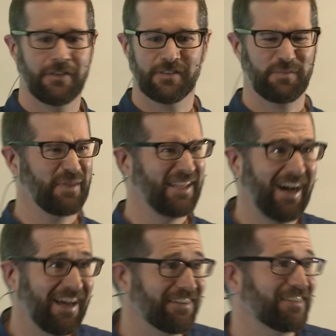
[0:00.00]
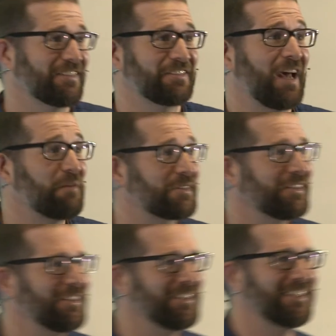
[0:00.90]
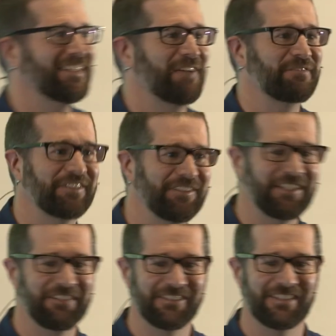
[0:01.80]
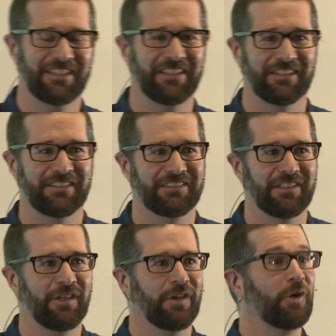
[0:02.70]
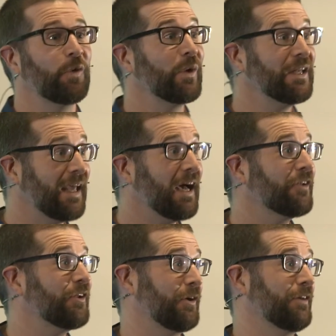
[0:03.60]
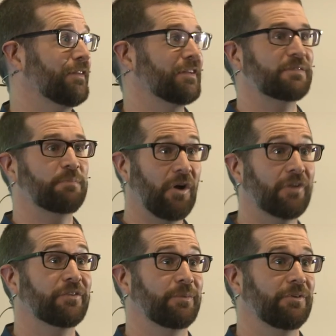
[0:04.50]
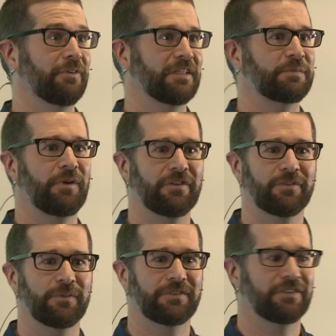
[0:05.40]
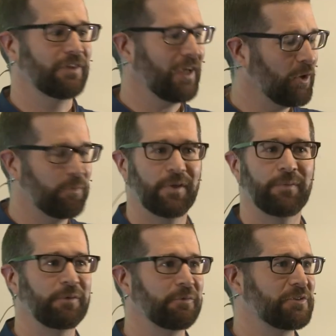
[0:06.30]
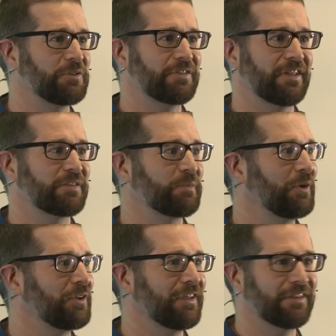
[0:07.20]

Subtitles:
It's bananas, just absolutely, absolutely ridiculous. We now know that it's possible. It's possible to help people reduce their smoking.